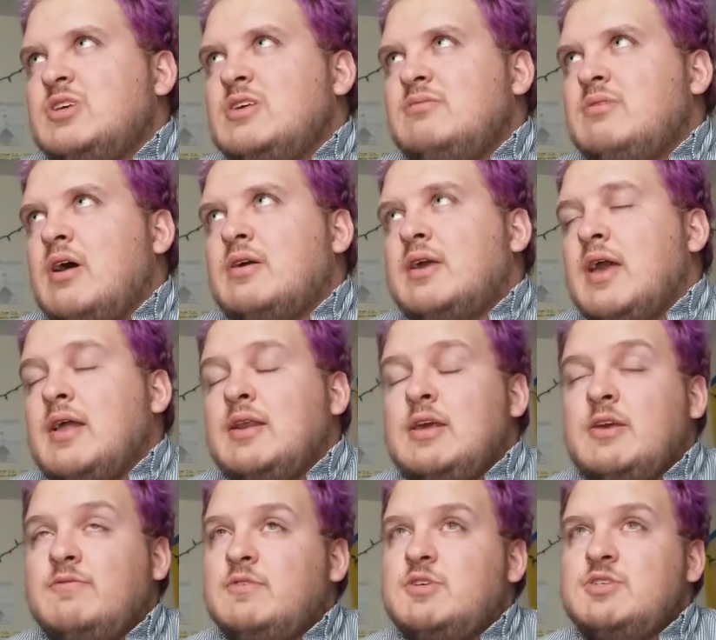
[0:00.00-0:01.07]
again,
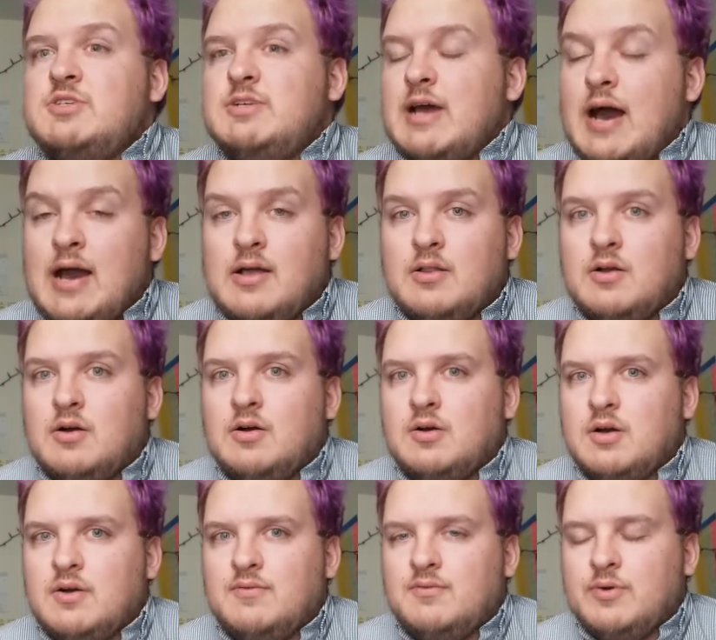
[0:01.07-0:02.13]
even just dialogue
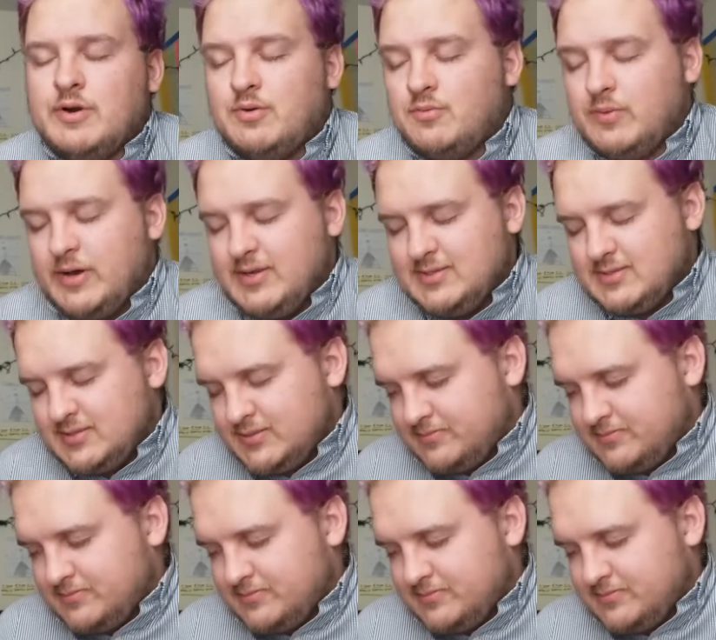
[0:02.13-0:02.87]
of what it was.